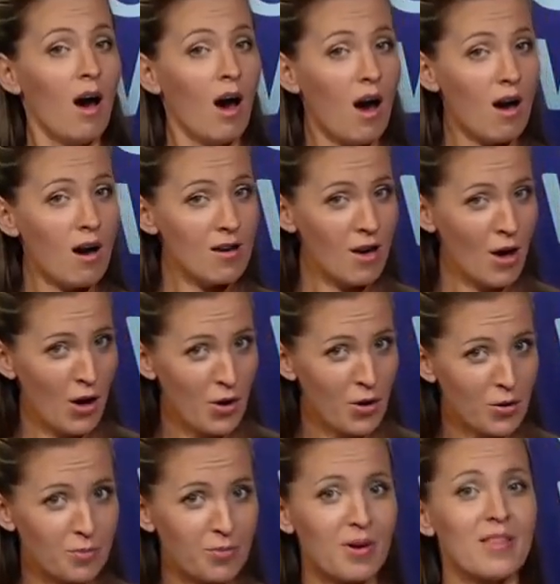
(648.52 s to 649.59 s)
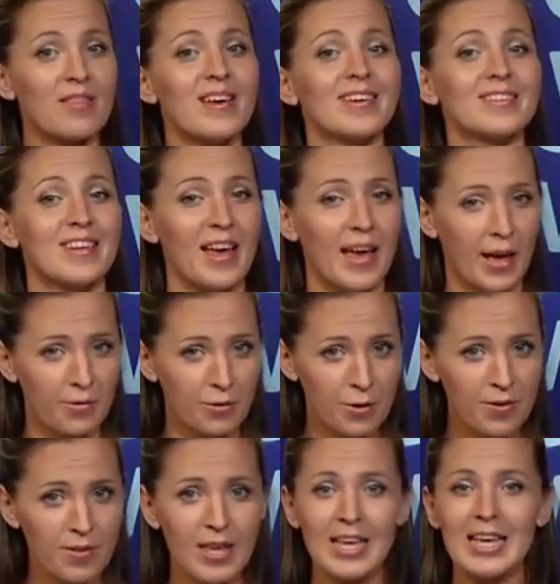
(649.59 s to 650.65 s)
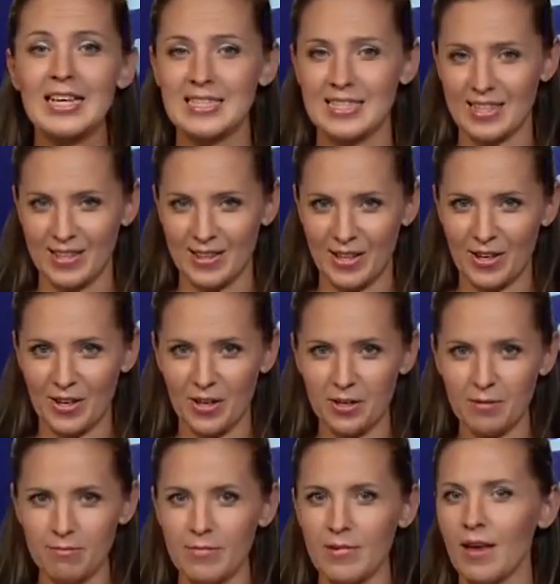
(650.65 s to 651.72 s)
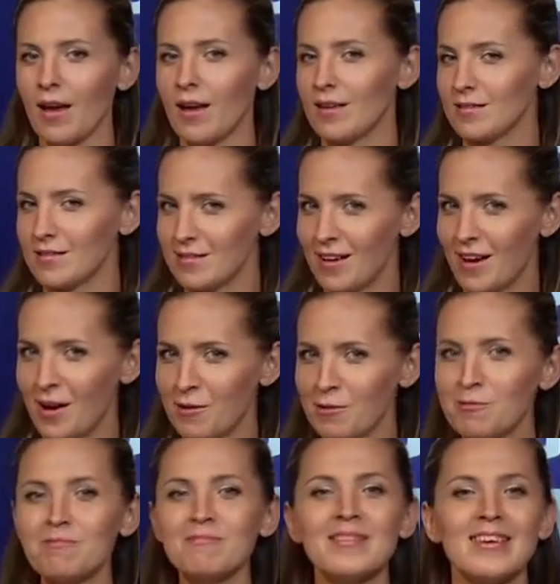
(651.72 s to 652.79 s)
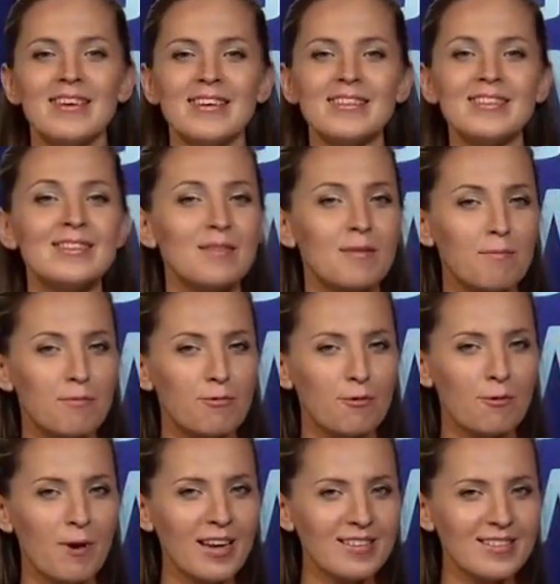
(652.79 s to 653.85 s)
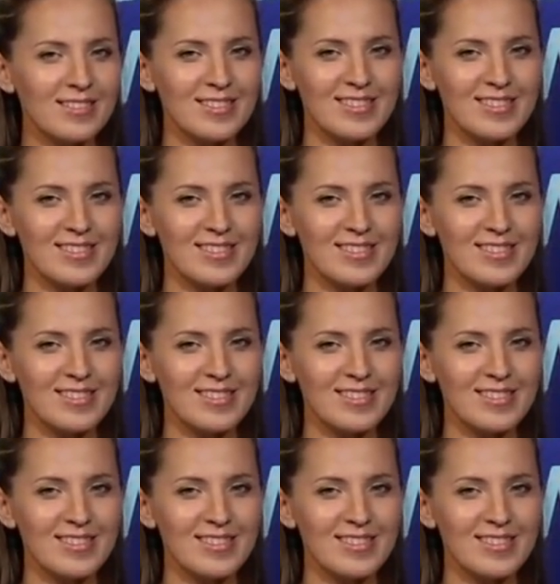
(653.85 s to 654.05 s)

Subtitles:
I hope that everything is clear, and now it's practice